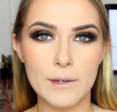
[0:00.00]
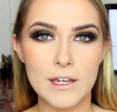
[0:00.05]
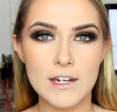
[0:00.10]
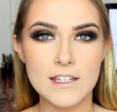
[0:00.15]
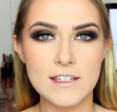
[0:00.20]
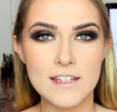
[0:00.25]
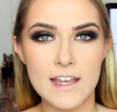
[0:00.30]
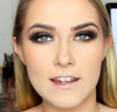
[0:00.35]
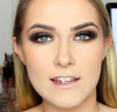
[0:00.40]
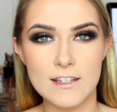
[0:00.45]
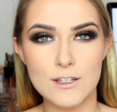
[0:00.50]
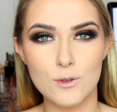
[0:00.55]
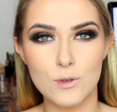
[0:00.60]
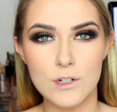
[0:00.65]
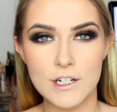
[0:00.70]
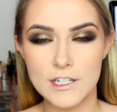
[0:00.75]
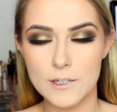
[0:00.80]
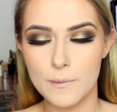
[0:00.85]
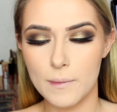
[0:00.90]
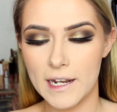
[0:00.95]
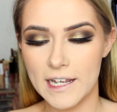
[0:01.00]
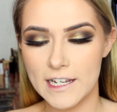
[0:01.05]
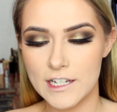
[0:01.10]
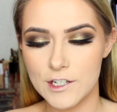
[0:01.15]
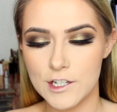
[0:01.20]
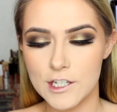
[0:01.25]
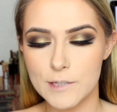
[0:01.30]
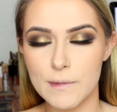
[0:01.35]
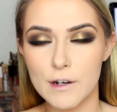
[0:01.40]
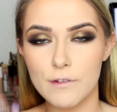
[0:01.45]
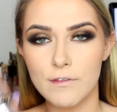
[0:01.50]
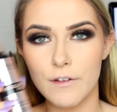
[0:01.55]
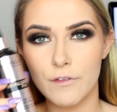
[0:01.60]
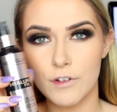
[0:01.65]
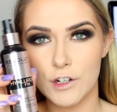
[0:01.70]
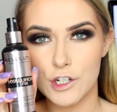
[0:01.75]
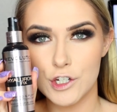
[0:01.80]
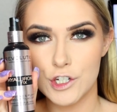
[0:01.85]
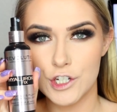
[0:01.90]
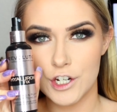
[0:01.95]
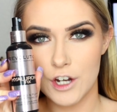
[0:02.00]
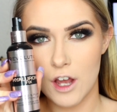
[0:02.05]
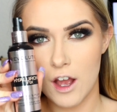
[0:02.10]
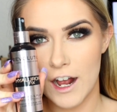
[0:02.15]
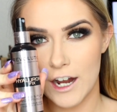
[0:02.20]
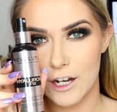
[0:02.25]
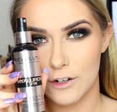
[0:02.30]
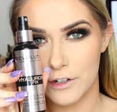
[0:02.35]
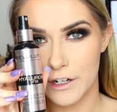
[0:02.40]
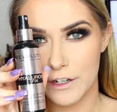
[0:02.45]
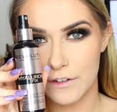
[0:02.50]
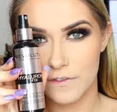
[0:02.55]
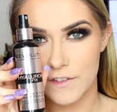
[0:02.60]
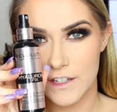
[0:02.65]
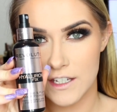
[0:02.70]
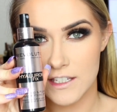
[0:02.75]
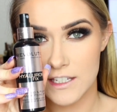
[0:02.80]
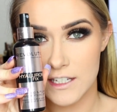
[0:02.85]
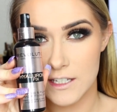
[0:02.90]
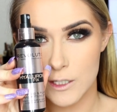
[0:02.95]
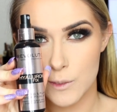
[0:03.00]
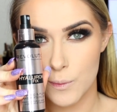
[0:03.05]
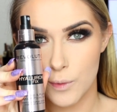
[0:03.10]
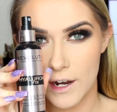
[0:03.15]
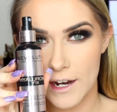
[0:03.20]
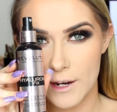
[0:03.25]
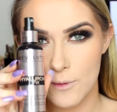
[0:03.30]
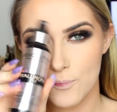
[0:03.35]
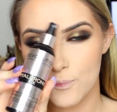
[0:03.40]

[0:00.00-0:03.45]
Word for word: I'm going to set this all into place, use my Revolution Hyaluronic Fixing Spray.